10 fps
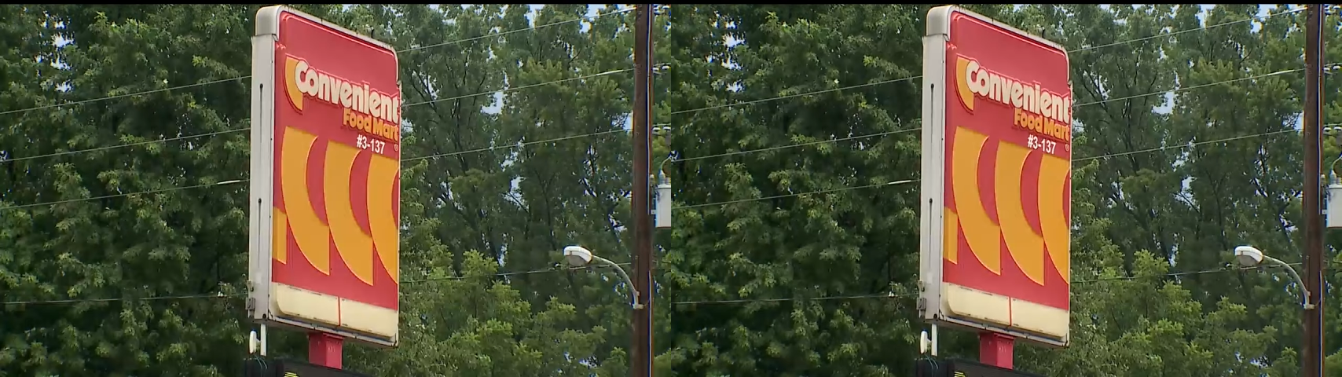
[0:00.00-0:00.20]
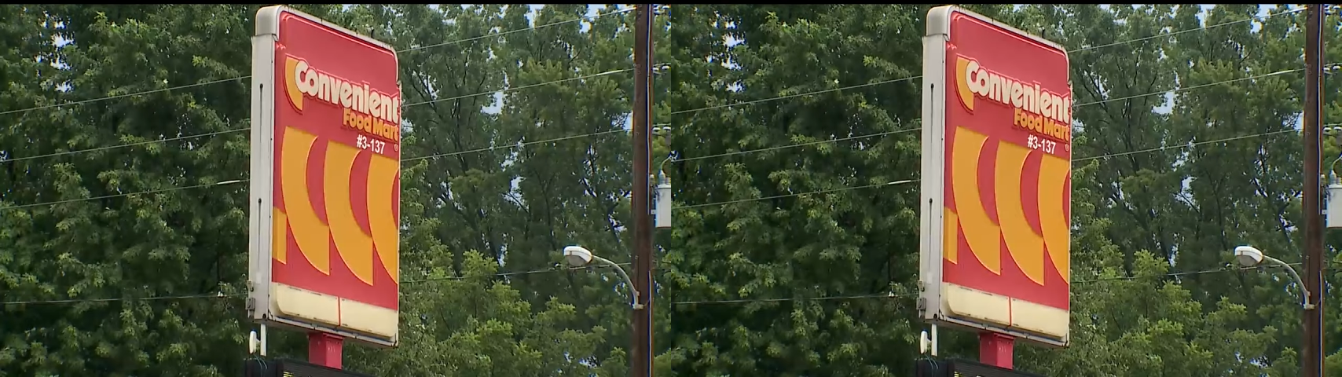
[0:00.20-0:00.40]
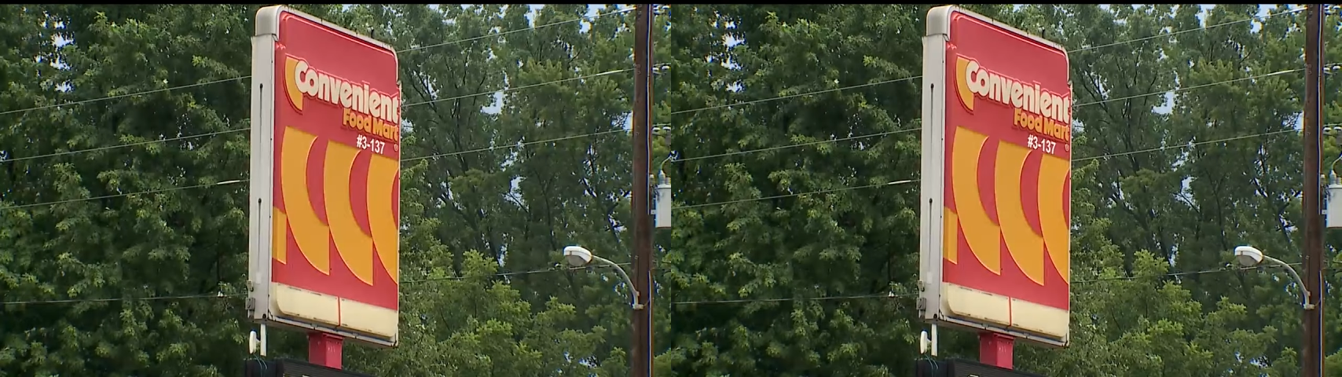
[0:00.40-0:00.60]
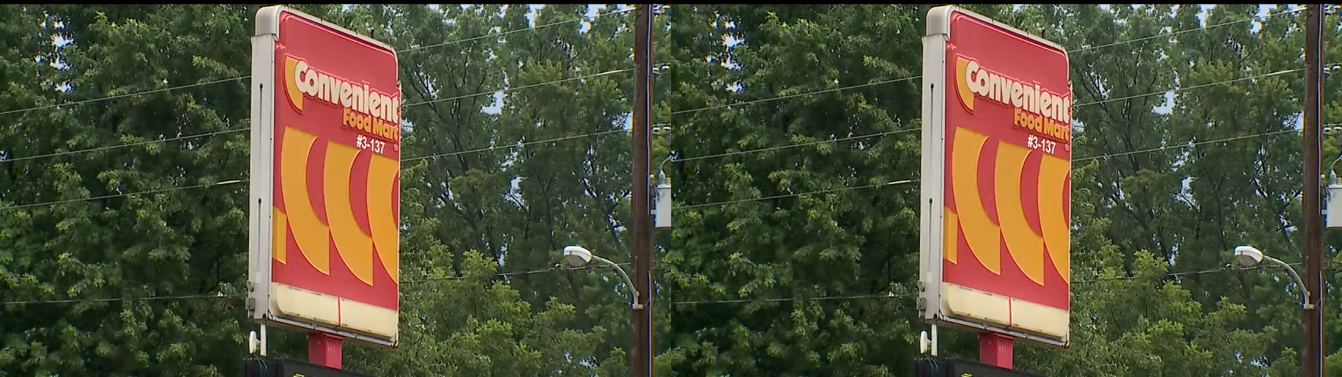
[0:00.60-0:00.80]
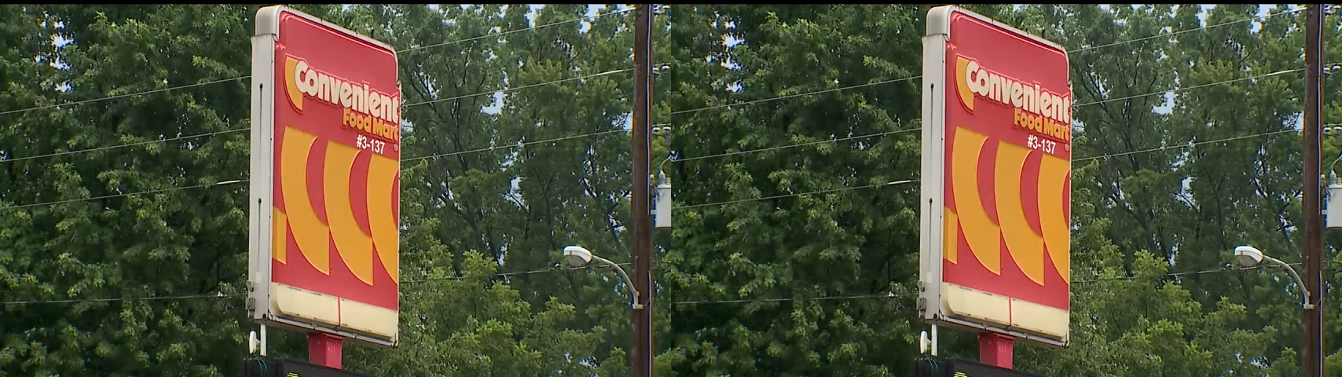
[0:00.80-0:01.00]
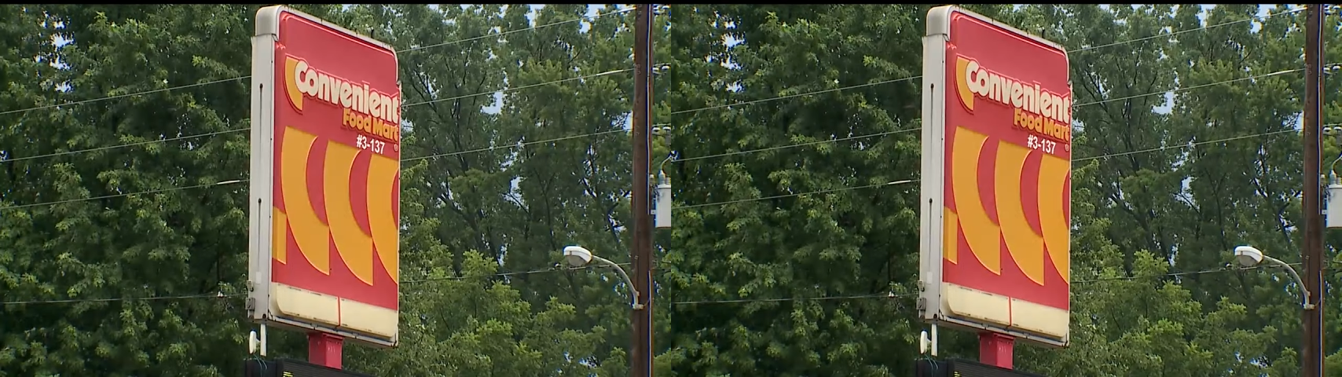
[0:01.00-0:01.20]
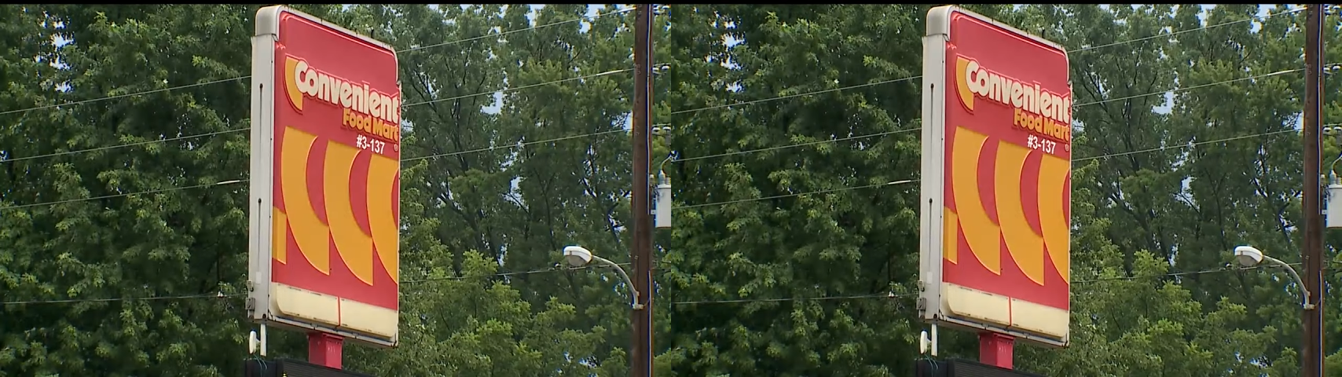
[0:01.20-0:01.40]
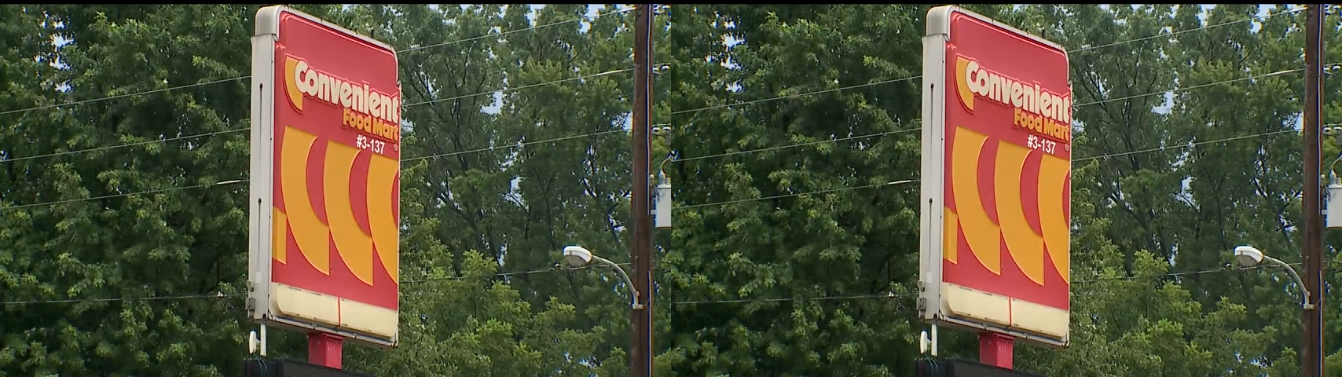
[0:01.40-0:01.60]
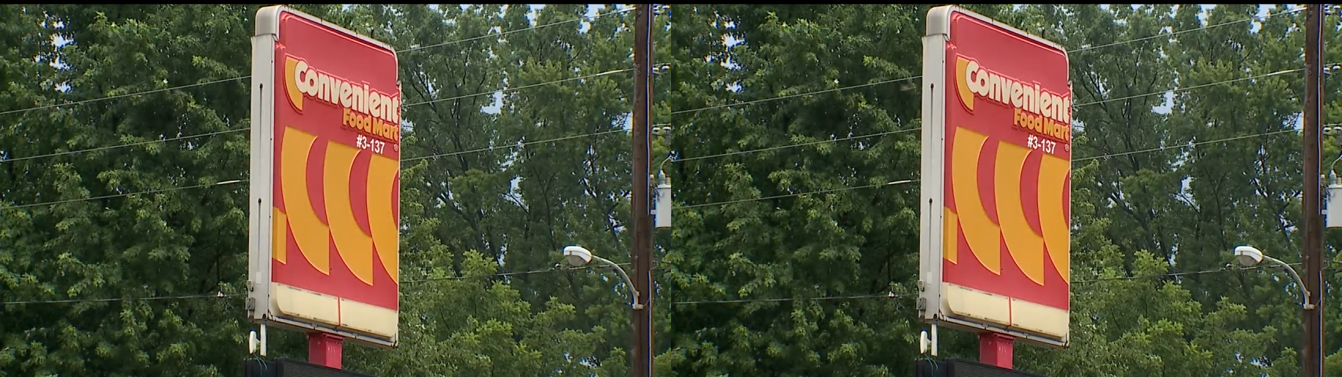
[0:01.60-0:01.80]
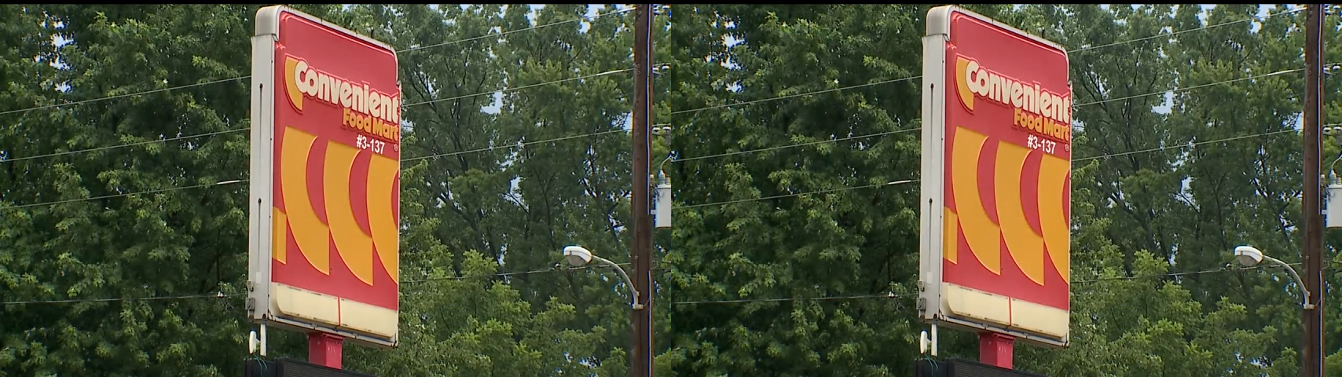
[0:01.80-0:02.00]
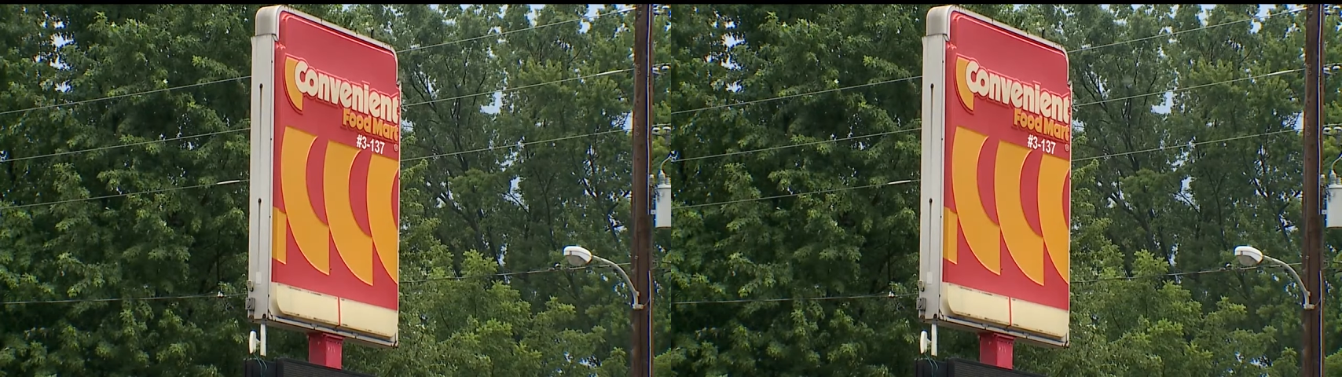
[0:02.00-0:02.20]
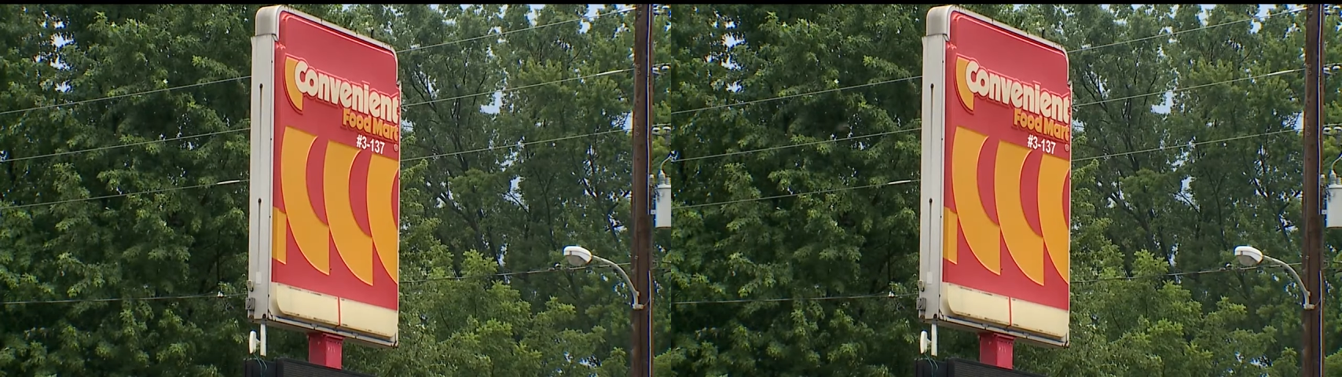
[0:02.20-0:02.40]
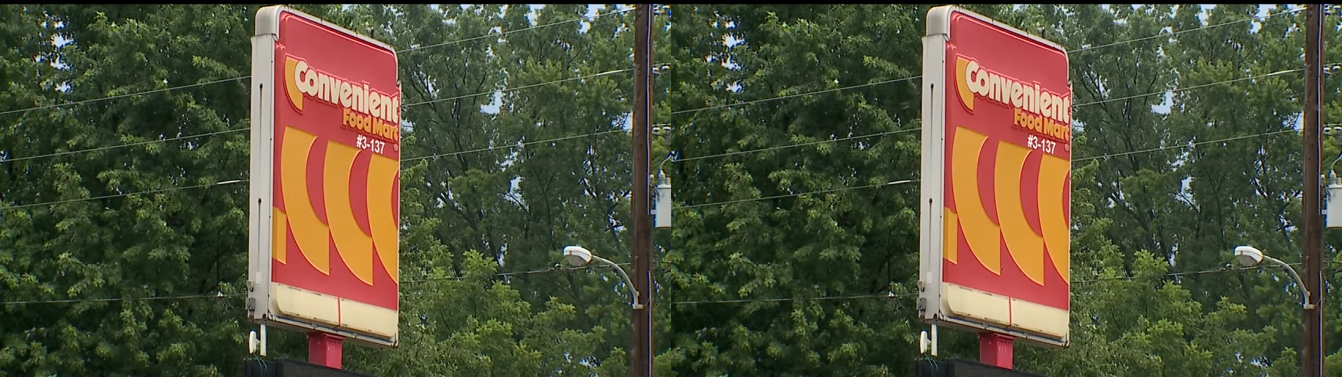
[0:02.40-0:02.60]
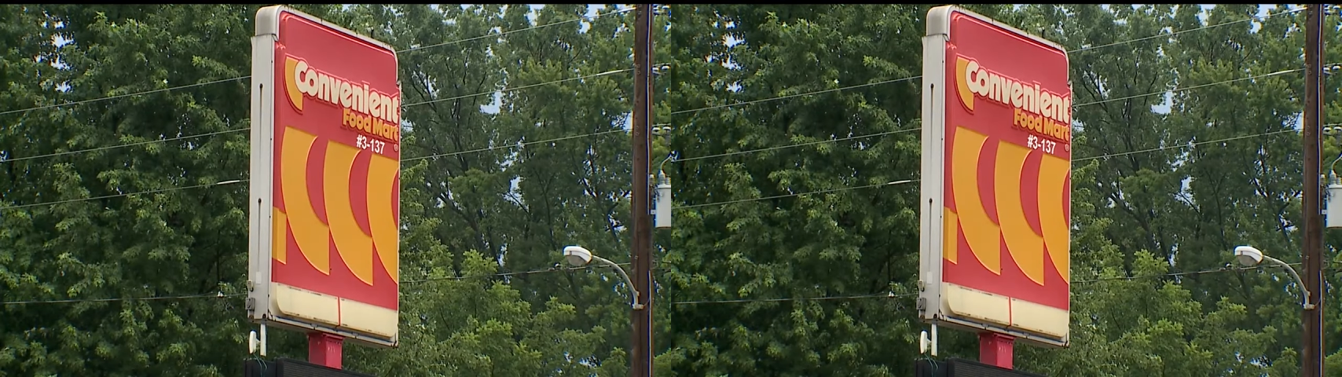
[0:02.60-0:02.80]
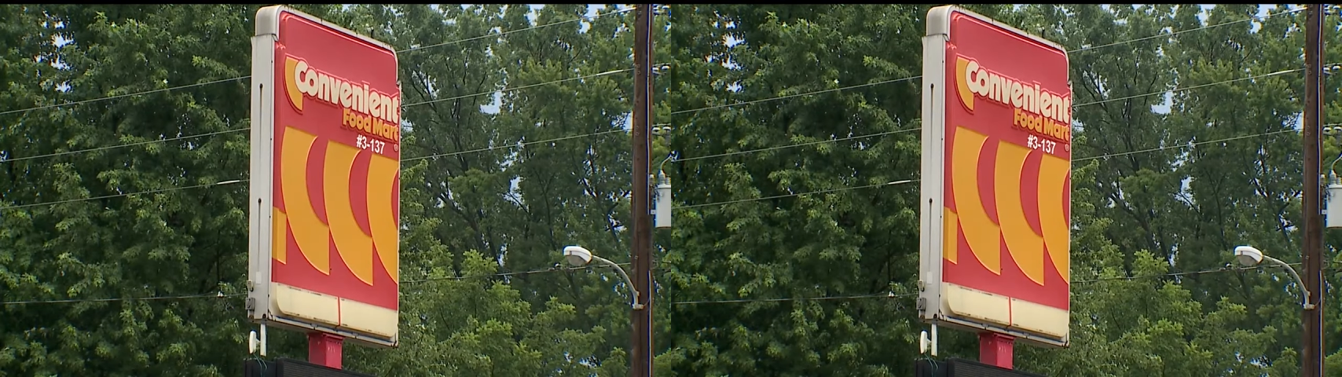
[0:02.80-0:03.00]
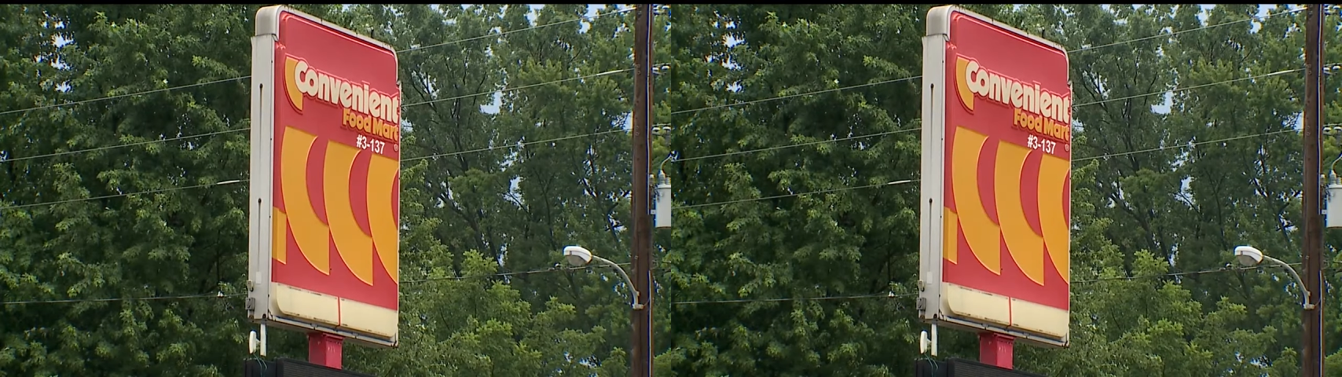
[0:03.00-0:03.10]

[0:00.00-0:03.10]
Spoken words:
[unreadable: no face in view]